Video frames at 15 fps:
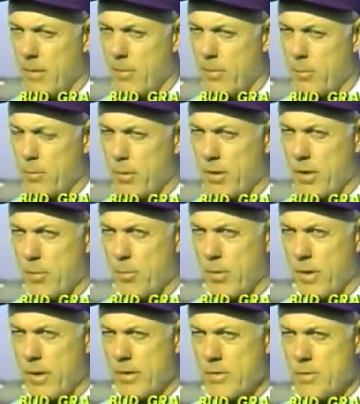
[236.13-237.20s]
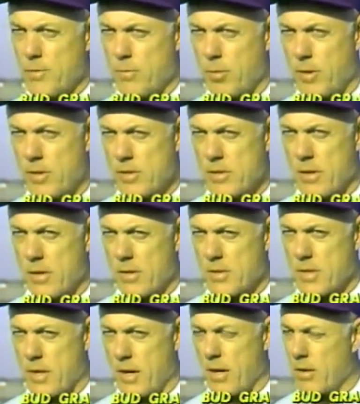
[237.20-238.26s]
particularly players who played as
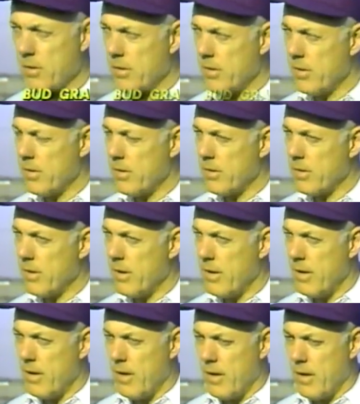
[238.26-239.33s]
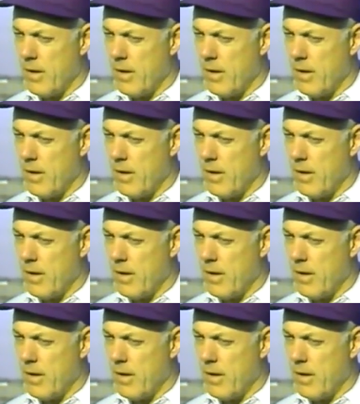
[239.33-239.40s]
long as Carl did here.